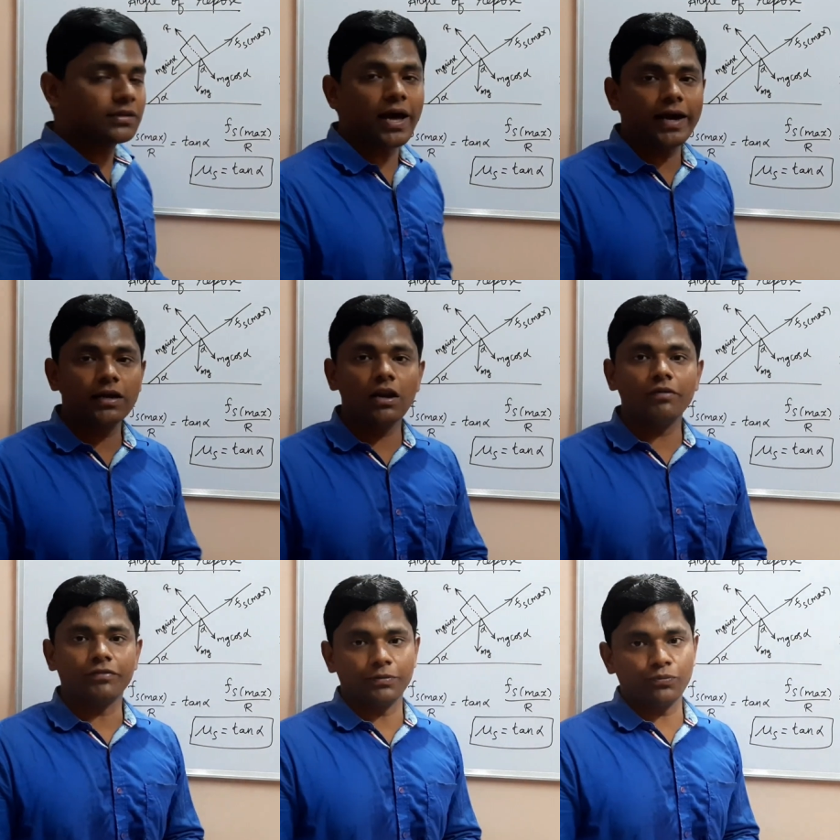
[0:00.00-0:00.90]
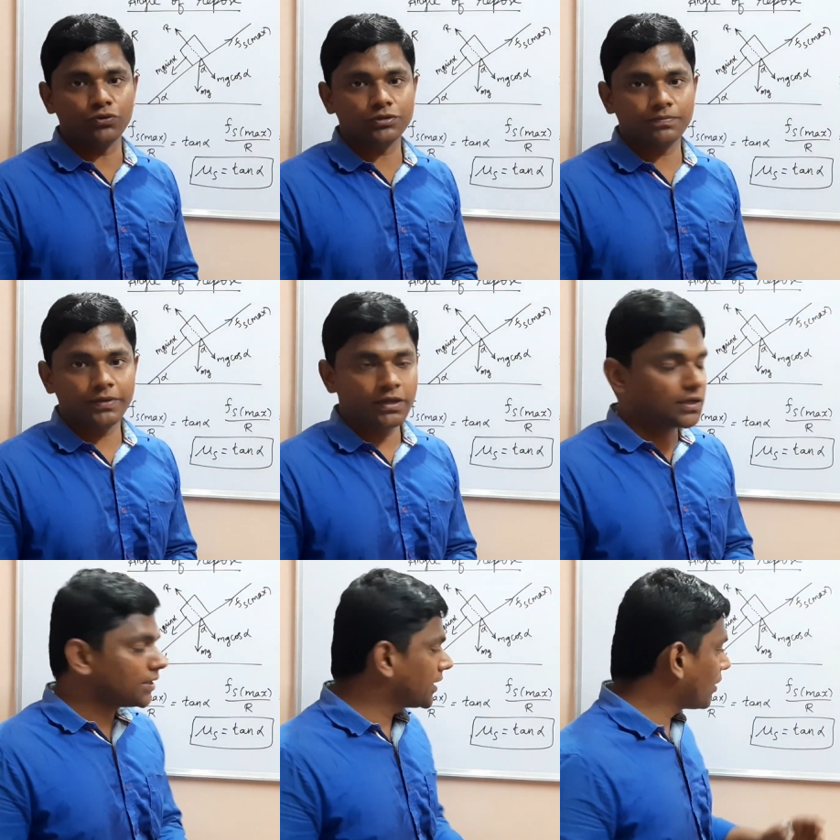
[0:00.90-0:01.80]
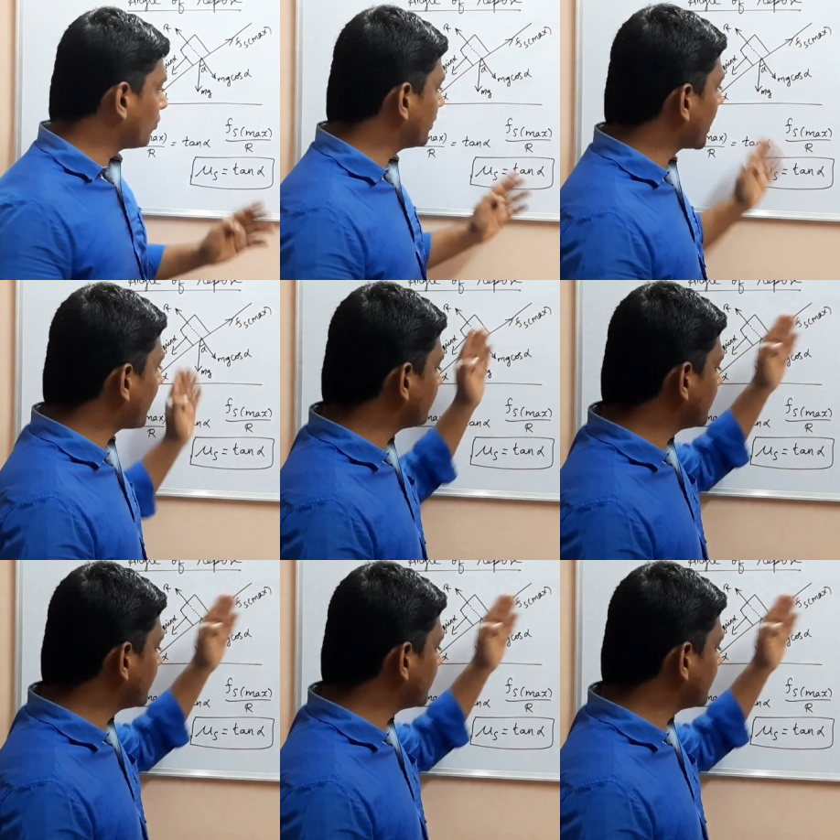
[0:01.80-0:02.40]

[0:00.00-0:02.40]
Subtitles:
the angle of repose. Now we have